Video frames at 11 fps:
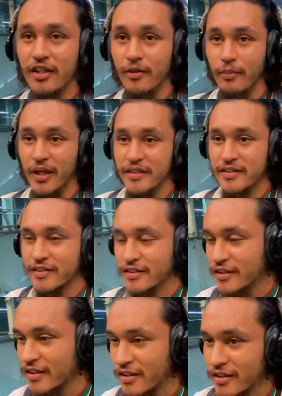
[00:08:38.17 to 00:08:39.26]
but
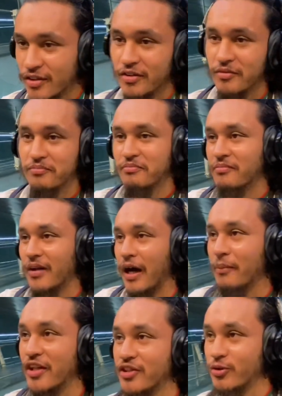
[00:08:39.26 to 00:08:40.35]
I'm
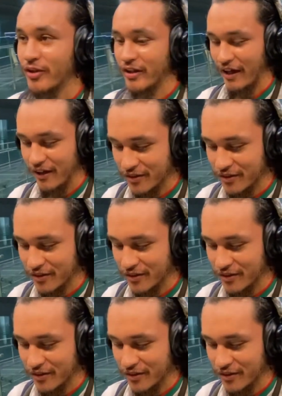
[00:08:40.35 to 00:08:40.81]
not doing that.